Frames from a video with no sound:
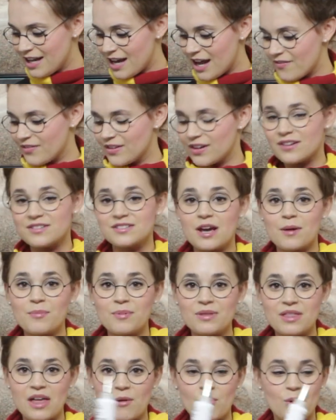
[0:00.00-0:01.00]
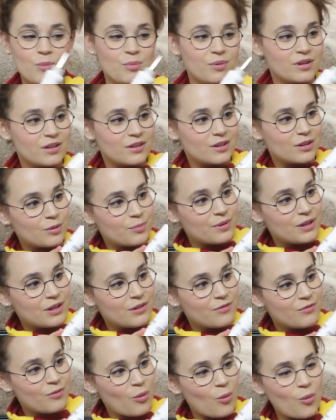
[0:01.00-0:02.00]
And then on top of that, we'll put a little bit
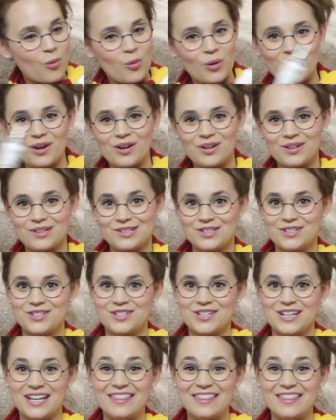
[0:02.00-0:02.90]
of orange.